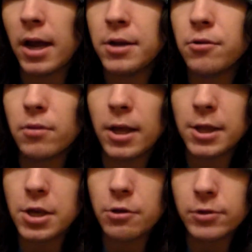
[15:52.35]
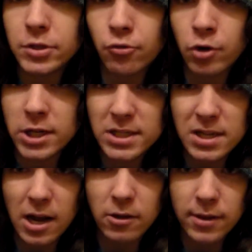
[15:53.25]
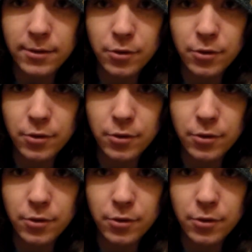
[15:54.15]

I do like the new story style that